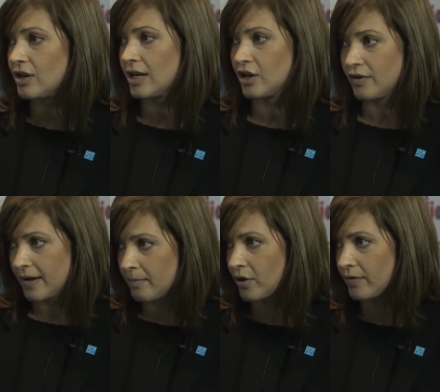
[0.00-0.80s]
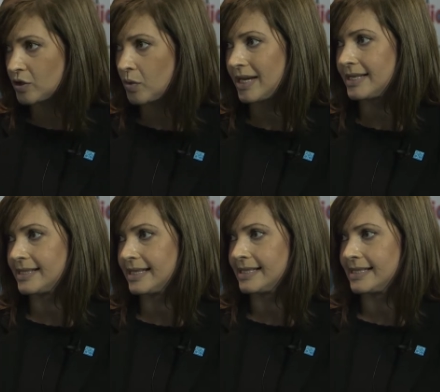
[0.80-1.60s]
in November of
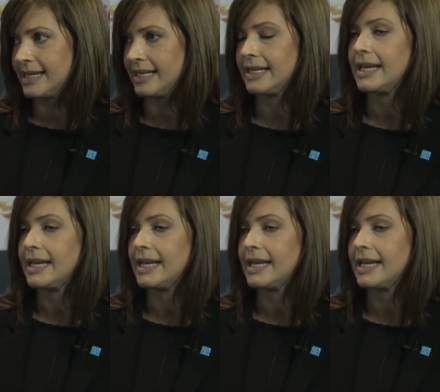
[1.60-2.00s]
2016,